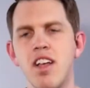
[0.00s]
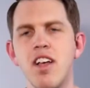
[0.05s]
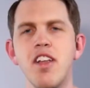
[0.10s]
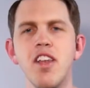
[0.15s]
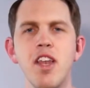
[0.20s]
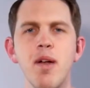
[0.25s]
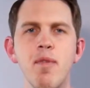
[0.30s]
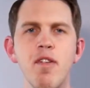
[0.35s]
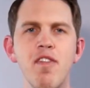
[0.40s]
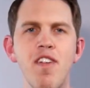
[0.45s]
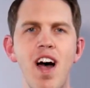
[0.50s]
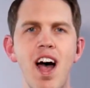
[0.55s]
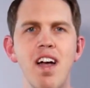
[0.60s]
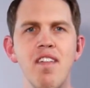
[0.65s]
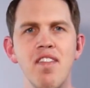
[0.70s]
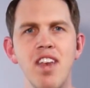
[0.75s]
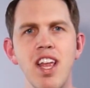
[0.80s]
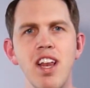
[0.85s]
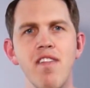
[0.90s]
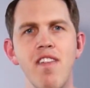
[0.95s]
Number 5,
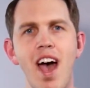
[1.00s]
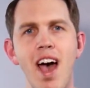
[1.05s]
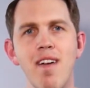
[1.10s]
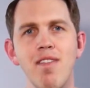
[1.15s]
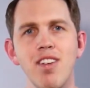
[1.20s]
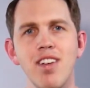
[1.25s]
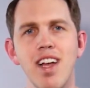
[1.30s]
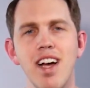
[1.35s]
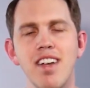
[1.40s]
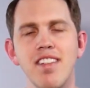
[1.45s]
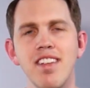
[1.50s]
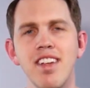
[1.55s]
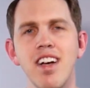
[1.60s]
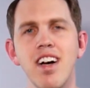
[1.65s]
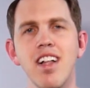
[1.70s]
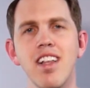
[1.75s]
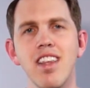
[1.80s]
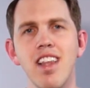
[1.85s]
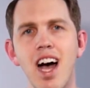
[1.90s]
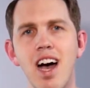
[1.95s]
native advertising.
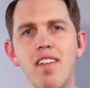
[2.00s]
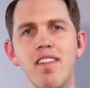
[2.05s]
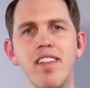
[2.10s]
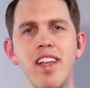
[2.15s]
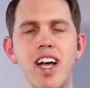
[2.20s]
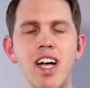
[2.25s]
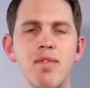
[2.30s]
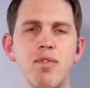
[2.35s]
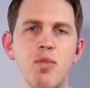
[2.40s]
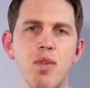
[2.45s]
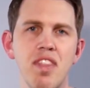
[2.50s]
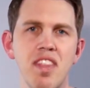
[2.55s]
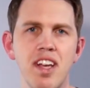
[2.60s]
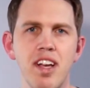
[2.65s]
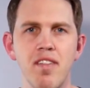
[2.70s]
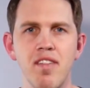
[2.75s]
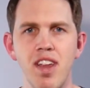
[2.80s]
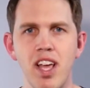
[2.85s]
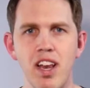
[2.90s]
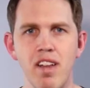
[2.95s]
A lot of times we think
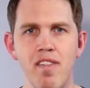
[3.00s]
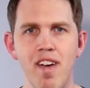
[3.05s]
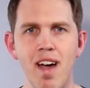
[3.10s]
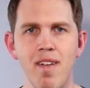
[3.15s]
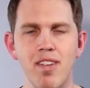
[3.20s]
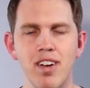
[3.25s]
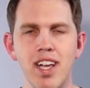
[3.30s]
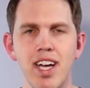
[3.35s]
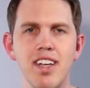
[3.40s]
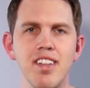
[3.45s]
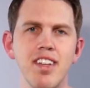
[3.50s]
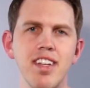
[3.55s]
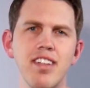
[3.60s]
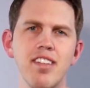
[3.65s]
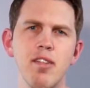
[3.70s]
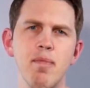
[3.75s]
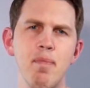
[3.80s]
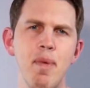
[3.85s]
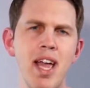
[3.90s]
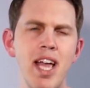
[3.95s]
of native advertising as
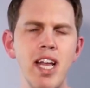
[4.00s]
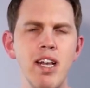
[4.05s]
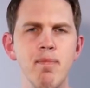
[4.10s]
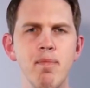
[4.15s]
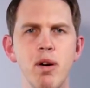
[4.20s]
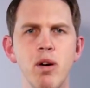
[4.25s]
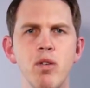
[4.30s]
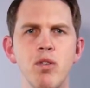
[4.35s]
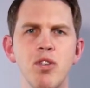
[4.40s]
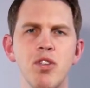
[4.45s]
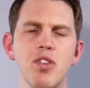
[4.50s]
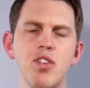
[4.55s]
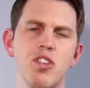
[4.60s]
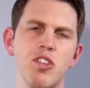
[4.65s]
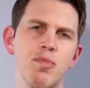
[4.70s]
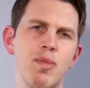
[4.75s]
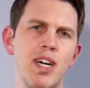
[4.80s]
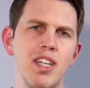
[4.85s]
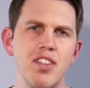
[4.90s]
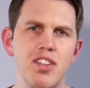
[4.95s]
a paid post or
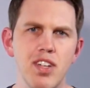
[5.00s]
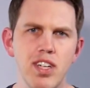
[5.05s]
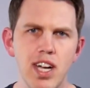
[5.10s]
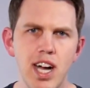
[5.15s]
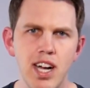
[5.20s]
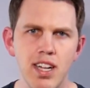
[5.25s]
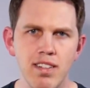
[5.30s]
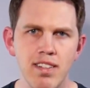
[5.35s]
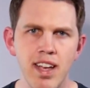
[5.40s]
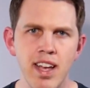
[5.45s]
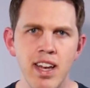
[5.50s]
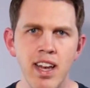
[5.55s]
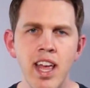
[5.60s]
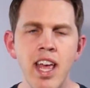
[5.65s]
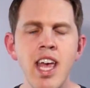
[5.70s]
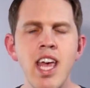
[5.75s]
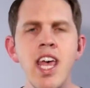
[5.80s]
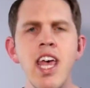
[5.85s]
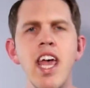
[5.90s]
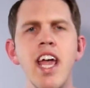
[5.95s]
sponsored content.
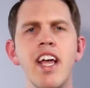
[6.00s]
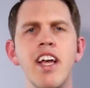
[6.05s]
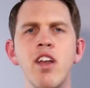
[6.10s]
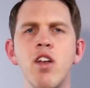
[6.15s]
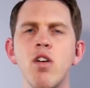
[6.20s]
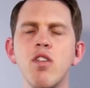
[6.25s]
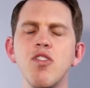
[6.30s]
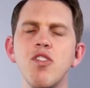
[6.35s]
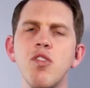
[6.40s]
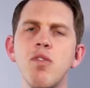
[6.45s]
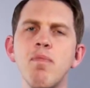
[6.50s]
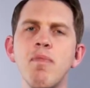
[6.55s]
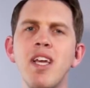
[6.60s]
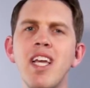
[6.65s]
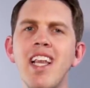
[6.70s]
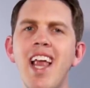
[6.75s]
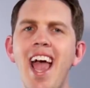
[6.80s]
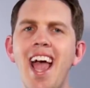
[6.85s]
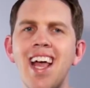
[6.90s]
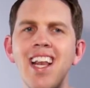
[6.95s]
It can also
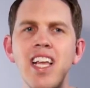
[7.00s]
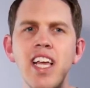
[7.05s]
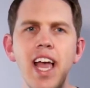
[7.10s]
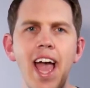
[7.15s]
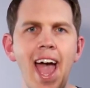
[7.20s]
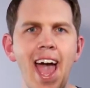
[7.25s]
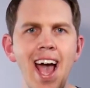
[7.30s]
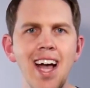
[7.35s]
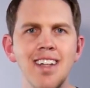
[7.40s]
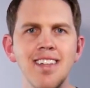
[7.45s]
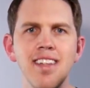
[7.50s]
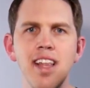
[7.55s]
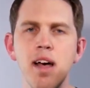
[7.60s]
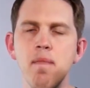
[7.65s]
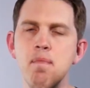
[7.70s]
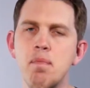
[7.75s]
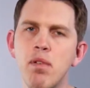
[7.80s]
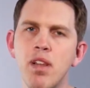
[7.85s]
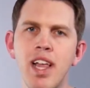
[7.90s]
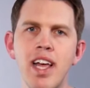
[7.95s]
mean any ads
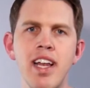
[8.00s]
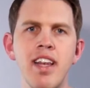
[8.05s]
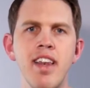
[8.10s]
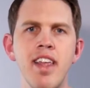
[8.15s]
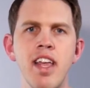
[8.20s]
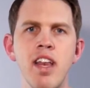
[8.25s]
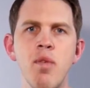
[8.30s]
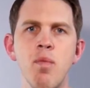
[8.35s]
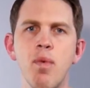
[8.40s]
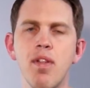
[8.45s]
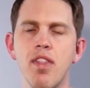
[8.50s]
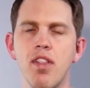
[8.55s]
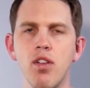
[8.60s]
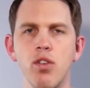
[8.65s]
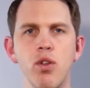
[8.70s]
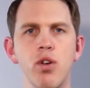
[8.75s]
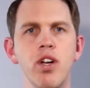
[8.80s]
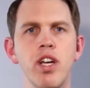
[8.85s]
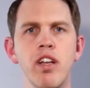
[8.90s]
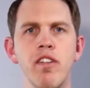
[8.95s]
that blend in with the
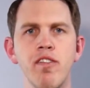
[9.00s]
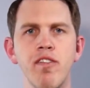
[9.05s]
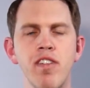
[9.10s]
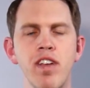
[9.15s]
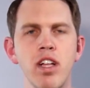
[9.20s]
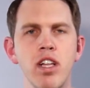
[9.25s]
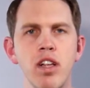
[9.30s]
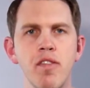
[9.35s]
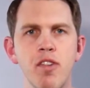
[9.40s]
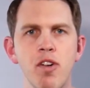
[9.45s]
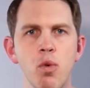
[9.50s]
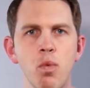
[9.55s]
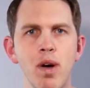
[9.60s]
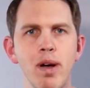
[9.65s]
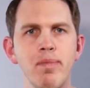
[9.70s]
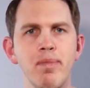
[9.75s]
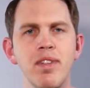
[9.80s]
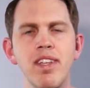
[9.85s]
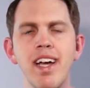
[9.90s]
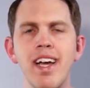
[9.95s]
look and feel of your
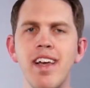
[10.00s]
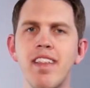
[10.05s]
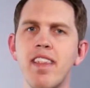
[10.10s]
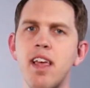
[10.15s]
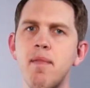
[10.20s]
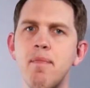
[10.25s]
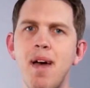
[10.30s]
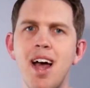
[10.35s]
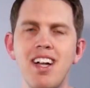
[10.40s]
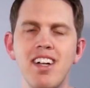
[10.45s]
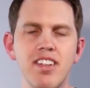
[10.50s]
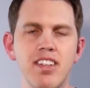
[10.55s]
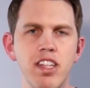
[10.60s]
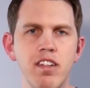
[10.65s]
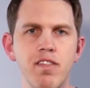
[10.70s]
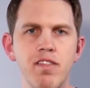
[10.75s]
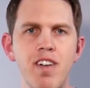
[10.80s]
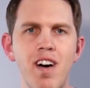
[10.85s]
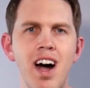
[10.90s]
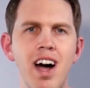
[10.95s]
website. They match the
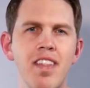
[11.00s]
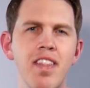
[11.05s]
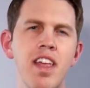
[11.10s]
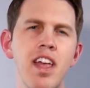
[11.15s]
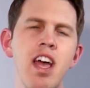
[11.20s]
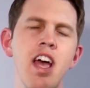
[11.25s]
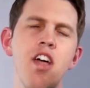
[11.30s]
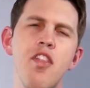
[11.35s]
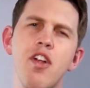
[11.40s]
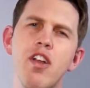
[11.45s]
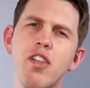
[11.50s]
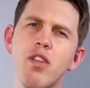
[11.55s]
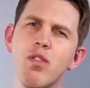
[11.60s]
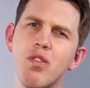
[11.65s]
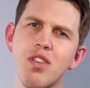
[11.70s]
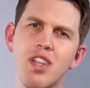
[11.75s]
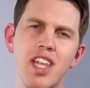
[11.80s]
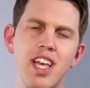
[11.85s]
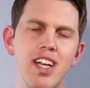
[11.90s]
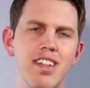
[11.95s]
font. They're
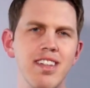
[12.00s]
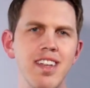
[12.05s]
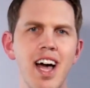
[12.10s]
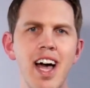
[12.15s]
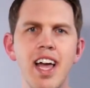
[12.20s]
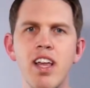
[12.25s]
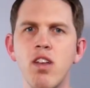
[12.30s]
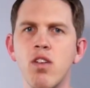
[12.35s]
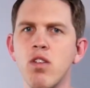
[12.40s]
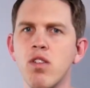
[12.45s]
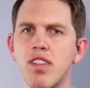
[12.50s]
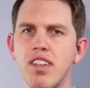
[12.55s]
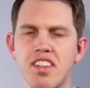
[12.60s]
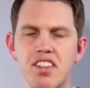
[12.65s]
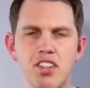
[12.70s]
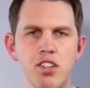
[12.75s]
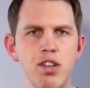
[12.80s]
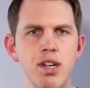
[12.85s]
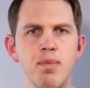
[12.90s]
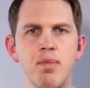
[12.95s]
usually a title,
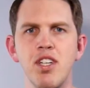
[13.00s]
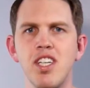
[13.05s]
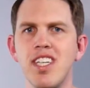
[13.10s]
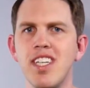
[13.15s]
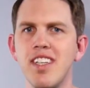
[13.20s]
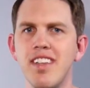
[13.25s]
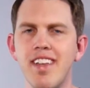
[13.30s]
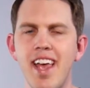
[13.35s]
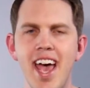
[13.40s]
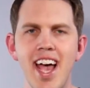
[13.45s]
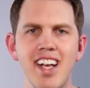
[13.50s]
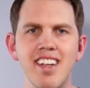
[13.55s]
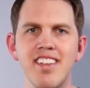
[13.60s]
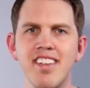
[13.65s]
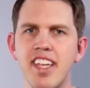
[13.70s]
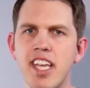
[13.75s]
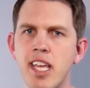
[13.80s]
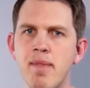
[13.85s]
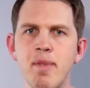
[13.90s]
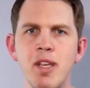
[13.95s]
description, text,
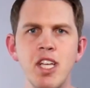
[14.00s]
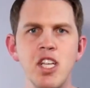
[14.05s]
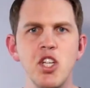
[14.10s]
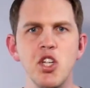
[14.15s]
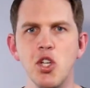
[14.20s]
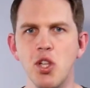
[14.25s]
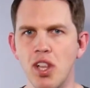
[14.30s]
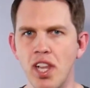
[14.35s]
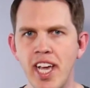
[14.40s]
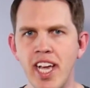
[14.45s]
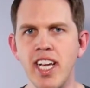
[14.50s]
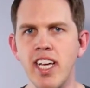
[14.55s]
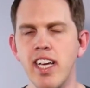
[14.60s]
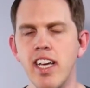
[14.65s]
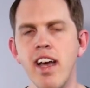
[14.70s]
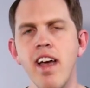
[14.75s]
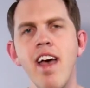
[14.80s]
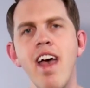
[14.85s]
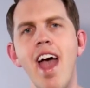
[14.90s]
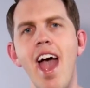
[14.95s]
image, link,
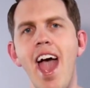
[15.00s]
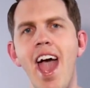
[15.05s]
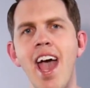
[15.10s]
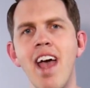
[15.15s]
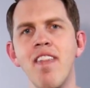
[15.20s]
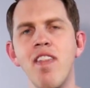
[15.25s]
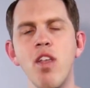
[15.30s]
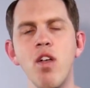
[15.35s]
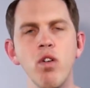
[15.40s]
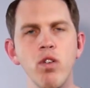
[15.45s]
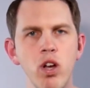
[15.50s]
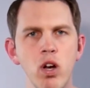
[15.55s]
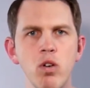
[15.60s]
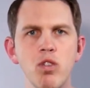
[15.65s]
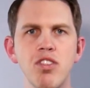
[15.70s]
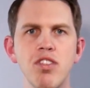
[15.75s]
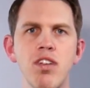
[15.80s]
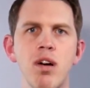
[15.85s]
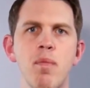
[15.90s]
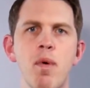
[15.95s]
and they'll go
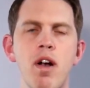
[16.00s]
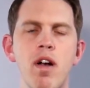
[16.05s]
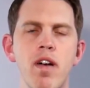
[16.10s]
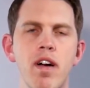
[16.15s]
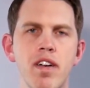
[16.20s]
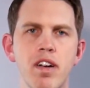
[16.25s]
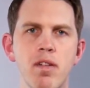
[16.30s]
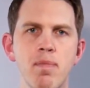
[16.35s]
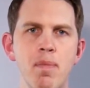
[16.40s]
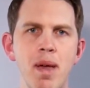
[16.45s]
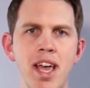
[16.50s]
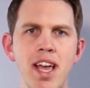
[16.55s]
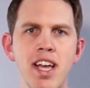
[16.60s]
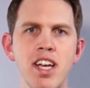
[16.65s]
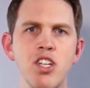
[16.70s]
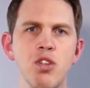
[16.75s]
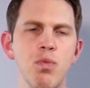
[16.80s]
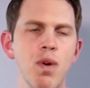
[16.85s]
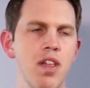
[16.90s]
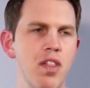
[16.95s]
somewhere on your
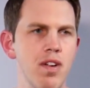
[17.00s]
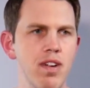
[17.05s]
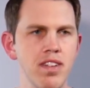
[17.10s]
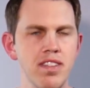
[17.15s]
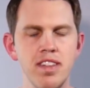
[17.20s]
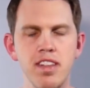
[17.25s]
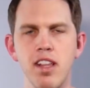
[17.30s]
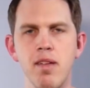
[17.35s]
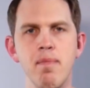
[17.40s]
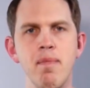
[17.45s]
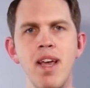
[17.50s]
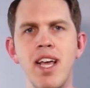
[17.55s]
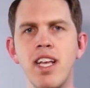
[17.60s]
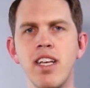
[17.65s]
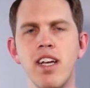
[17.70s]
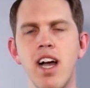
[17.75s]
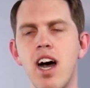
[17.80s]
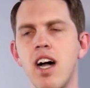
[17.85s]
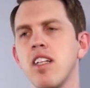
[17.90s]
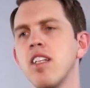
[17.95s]
page, whether it's in the main
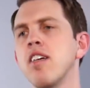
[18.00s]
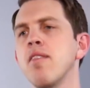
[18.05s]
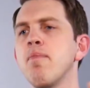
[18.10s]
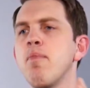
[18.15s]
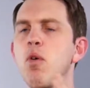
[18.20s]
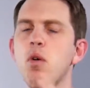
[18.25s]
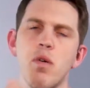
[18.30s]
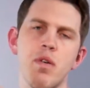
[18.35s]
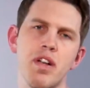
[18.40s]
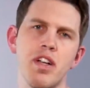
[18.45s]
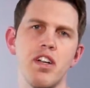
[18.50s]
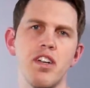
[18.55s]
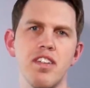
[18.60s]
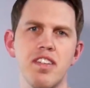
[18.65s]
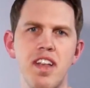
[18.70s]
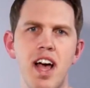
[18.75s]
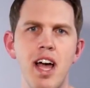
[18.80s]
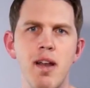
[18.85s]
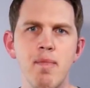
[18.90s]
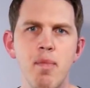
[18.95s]
column or in your
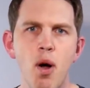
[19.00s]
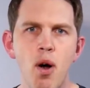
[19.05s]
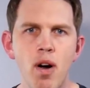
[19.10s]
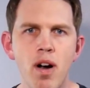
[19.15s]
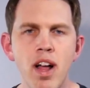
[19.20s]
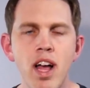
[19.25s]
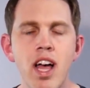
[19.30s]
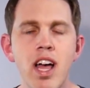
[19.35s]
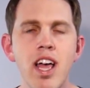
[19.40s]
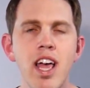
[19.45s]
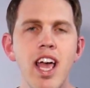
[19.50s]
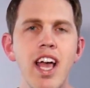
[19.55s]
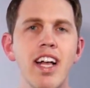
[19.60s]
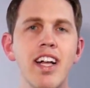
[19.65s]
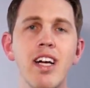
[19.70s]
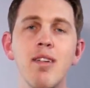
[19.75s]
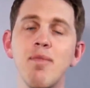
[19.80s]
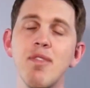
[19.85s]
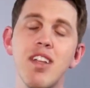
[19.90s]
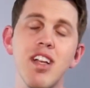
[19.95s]
sidebar. It
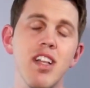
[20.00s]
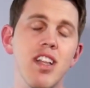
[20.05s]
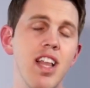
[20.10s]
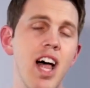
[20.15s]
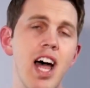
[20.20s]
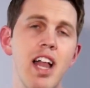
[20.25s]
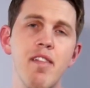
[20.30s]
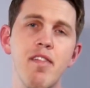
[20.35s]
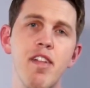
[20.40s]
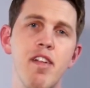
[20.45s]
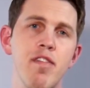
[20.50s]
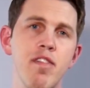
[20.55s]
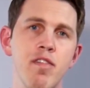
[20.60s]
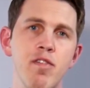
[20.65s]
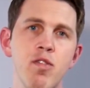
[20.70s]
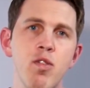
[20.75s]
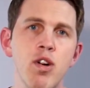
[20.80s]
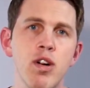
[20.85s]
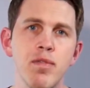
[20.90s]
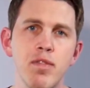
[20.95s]
comes in a lot of different
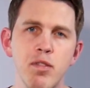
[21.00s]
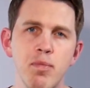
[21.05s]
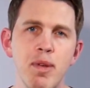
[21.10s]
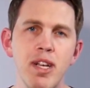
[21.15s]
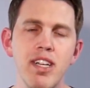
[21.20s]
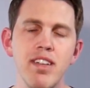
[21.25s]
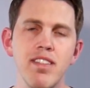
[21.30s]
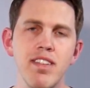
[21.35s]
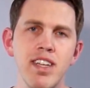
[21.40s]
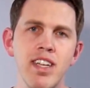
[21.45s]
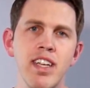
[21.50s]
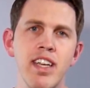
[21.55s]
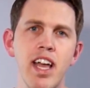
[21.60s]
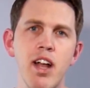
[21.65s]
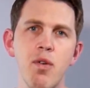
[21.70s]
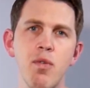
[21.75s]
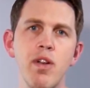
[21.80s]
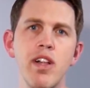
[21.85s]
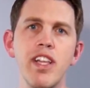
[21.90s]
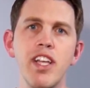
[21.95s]
forms because you can
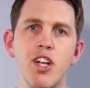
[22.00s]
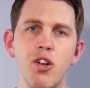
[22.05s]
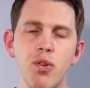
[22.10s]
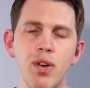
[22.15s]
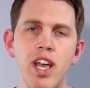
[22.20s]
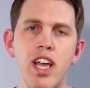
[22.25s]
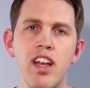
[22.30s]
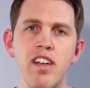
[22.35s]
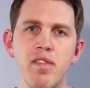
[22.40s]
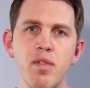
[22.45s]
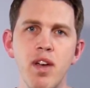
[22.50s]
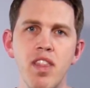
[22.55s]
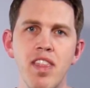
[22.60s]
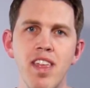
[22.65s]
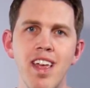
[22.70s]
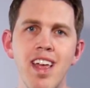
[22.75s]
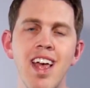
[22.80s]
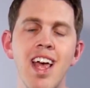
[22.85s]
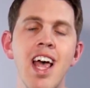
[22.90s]
get really creative with it.